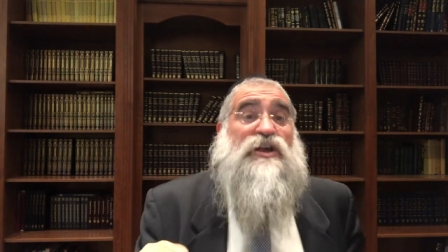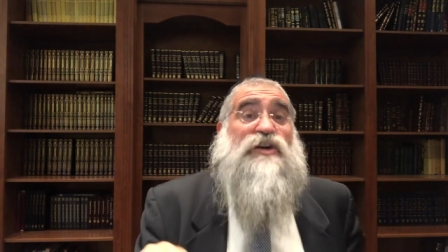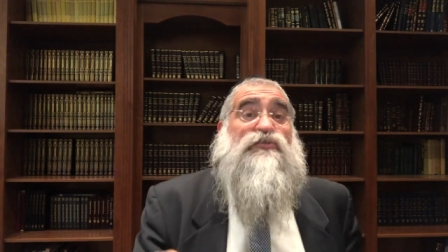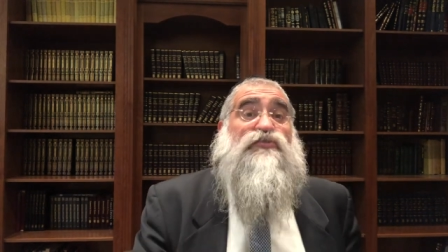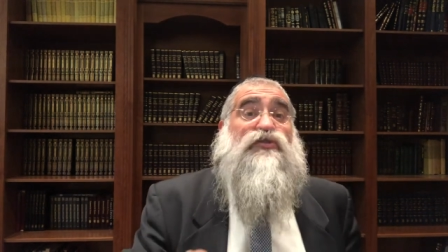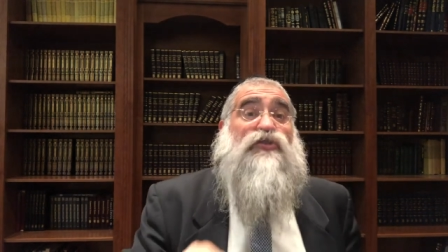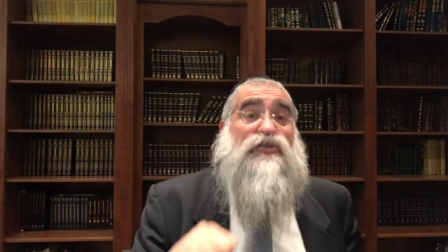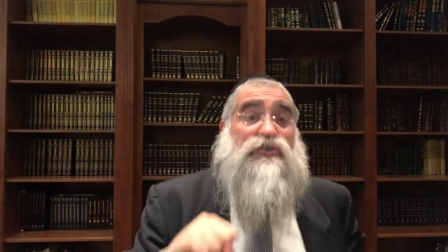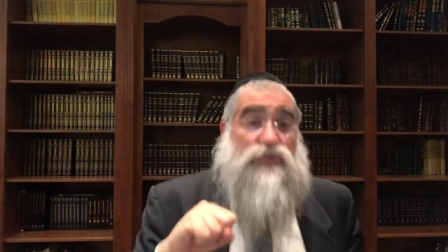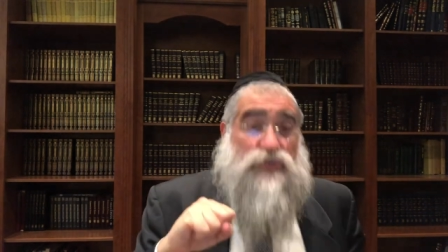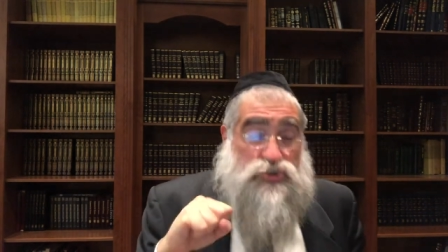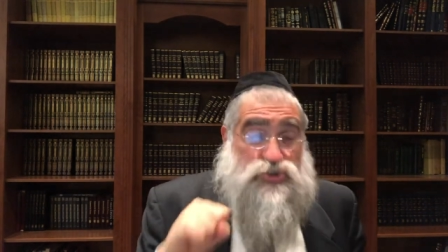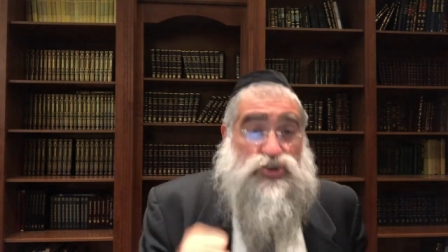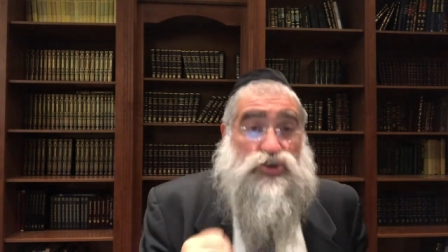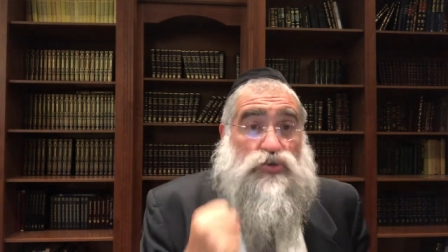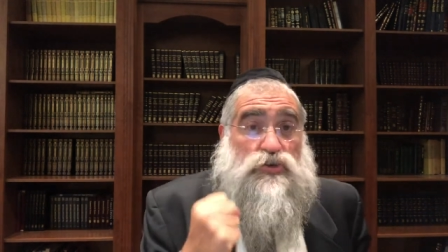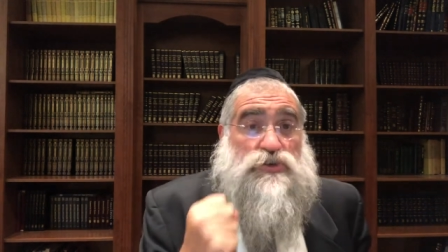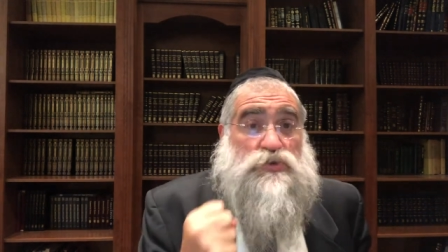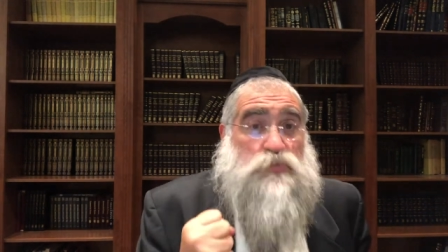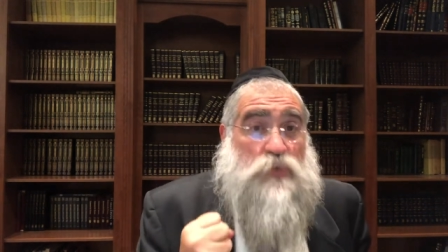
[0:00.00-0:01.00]
for the
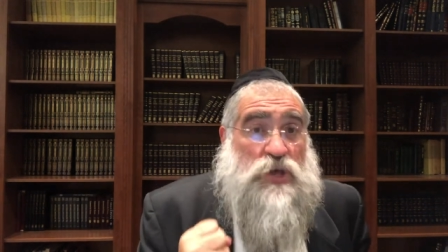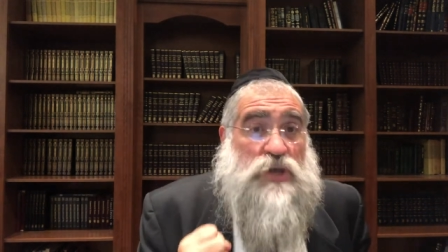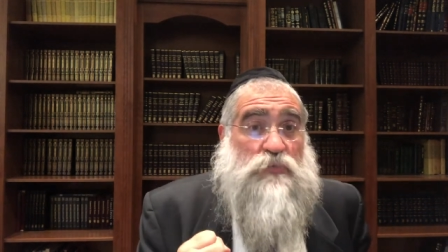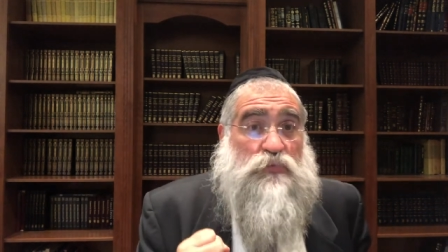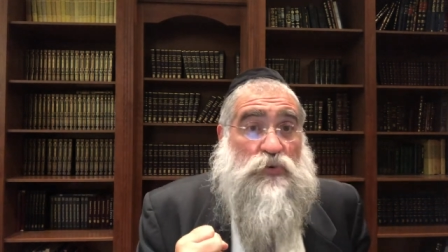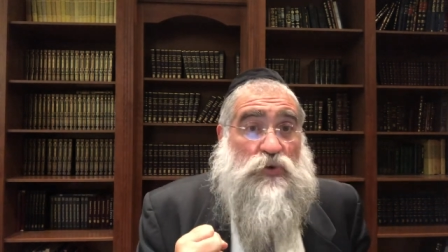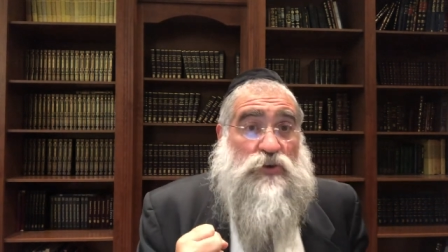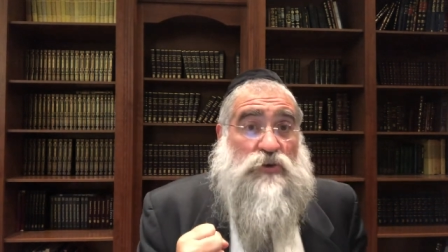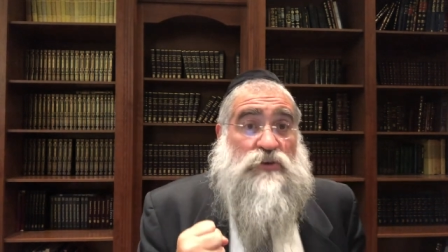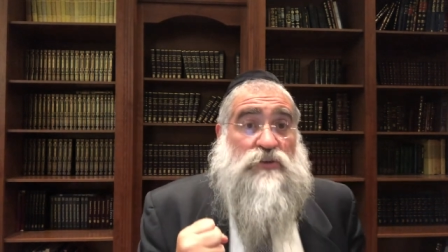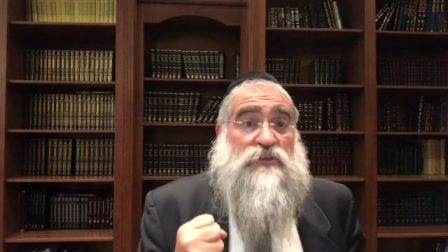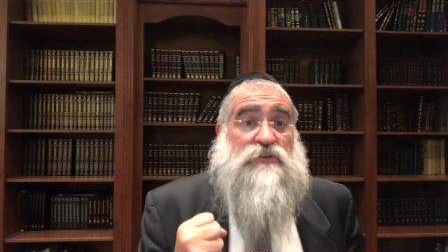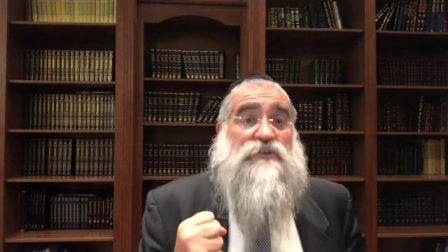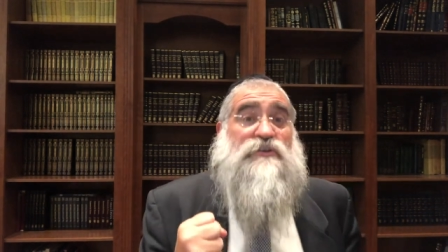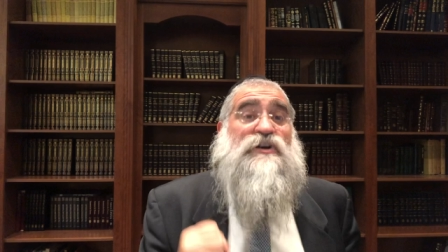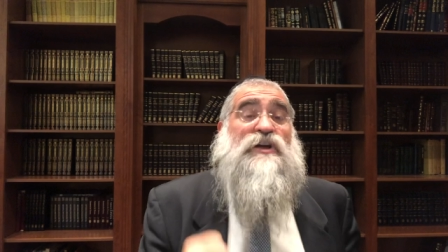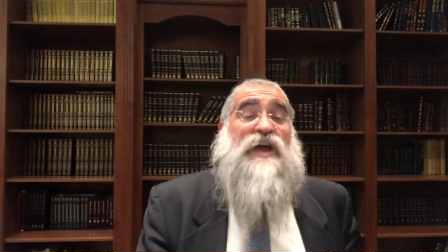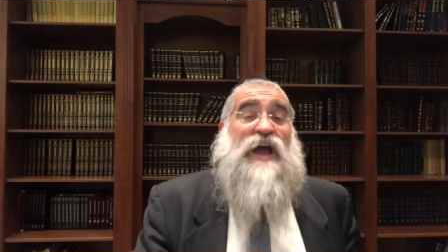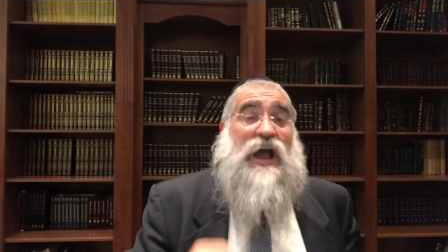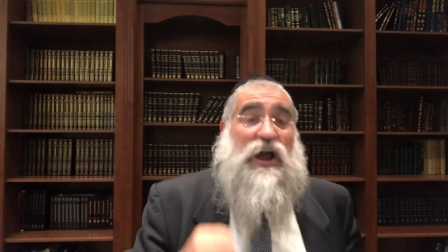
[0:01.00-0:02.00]
Jewish people
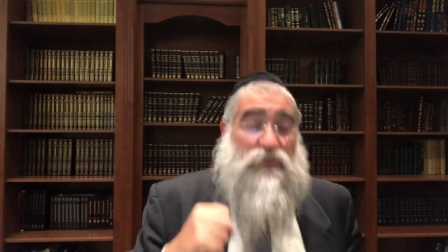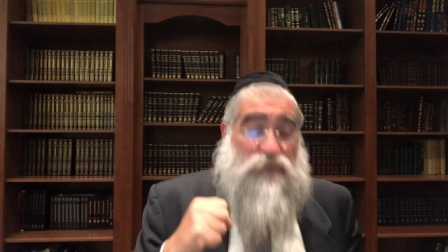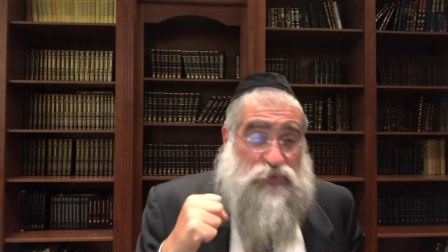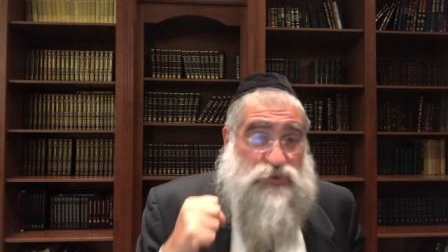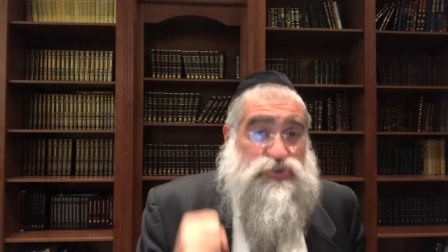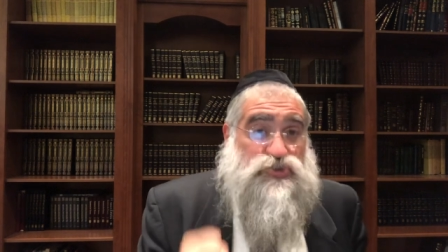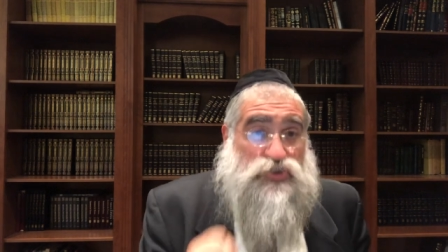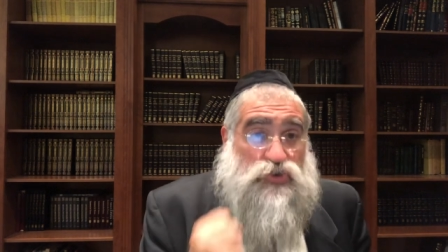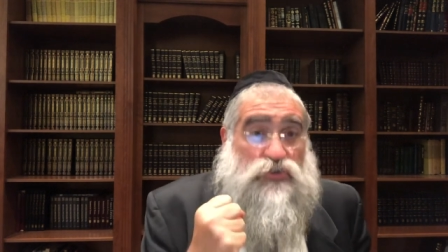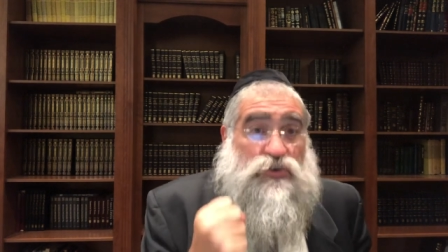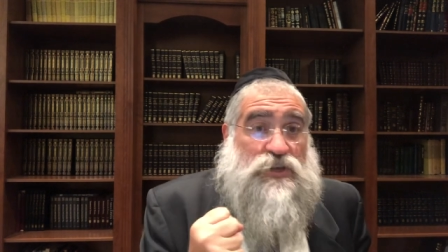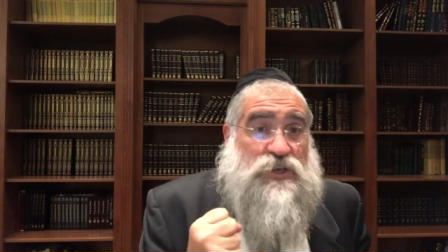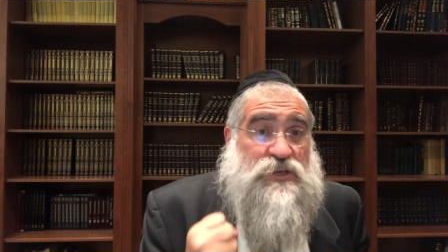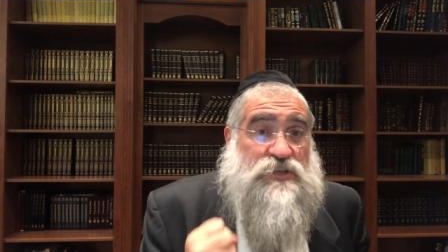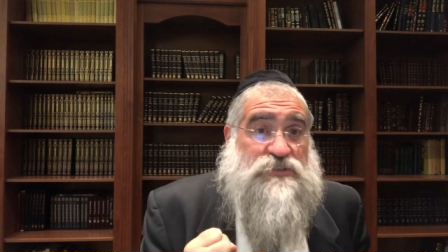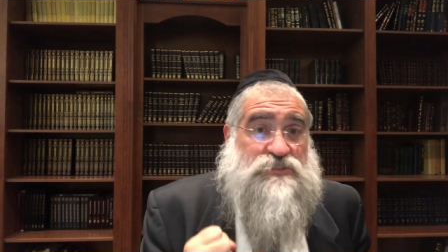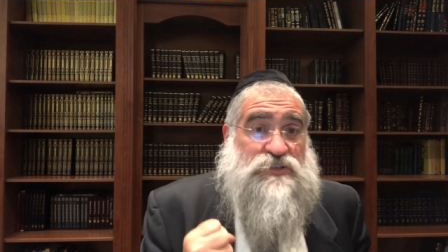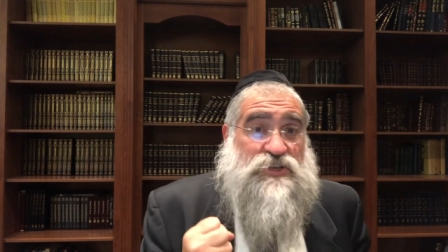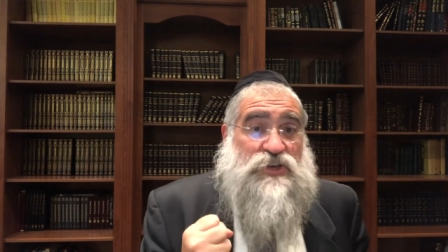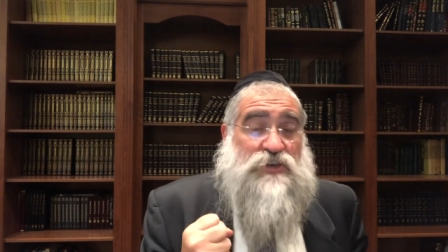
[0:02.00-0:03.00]
and for
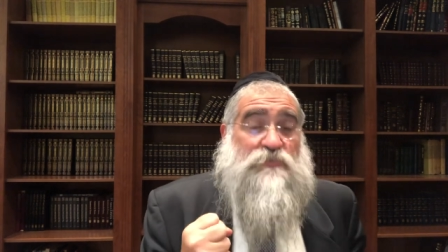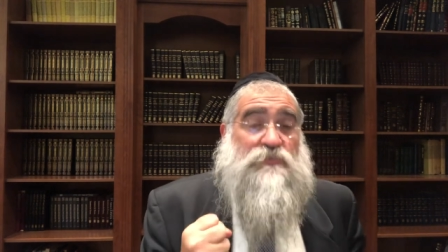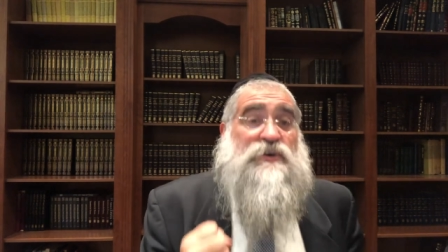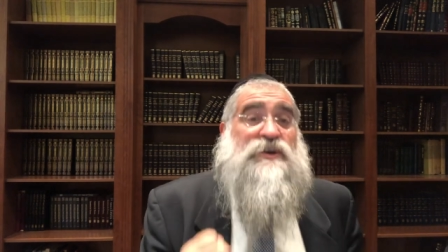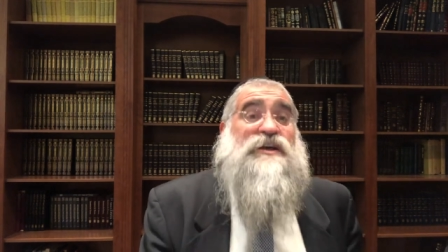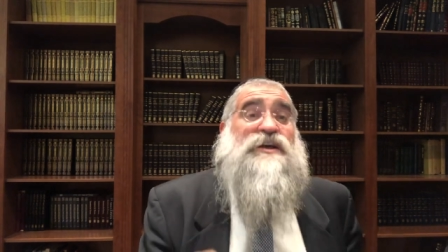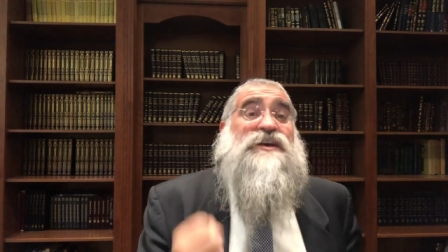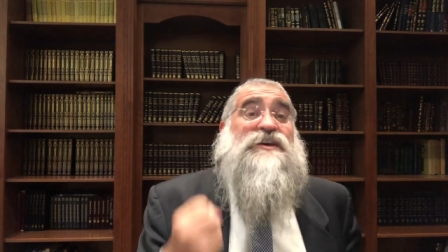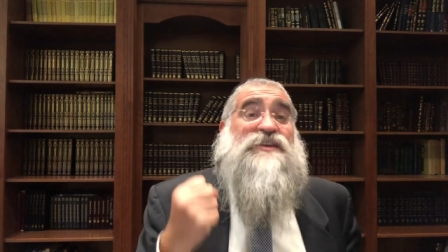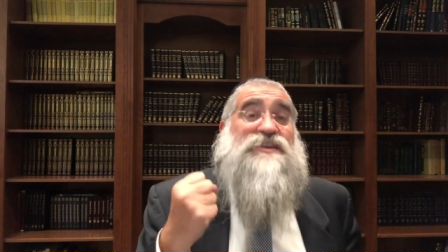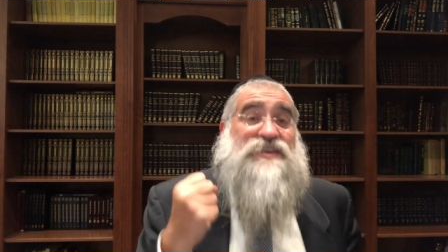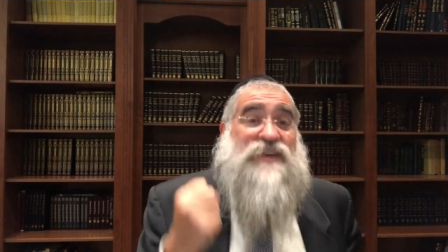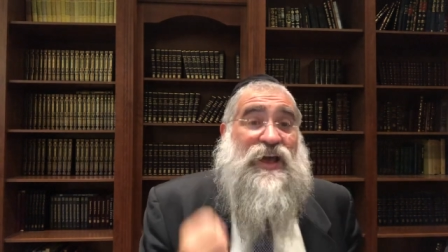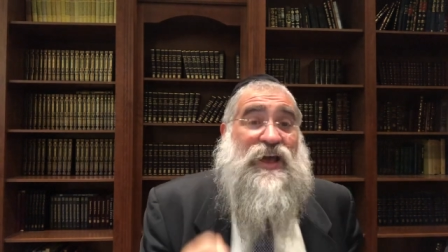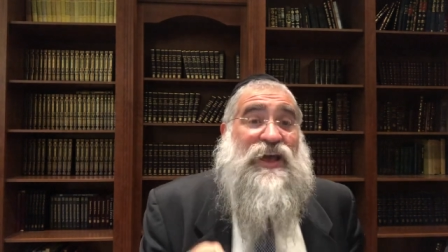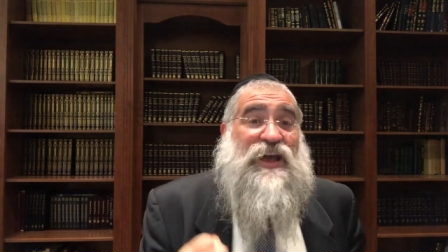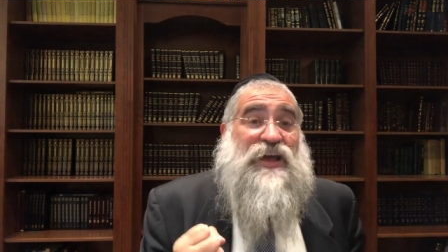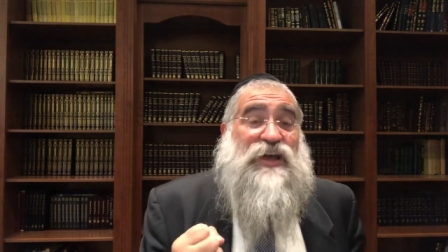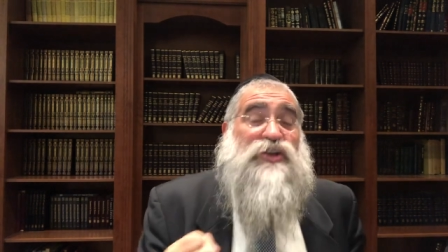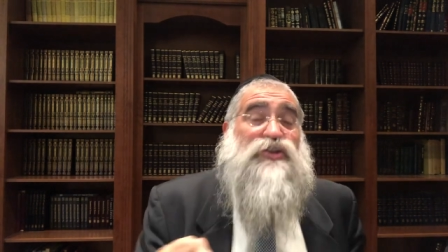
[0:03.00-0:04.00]
Judaism,
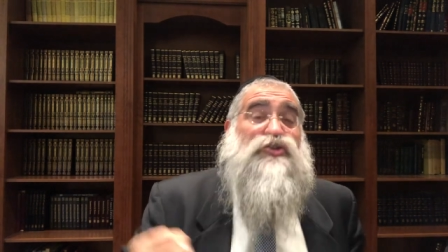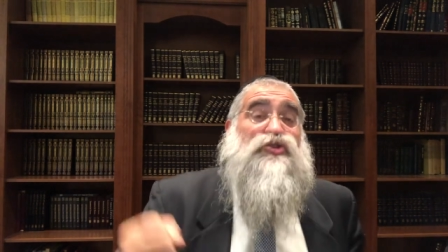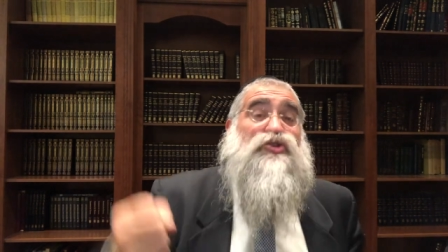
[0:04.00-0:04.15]
then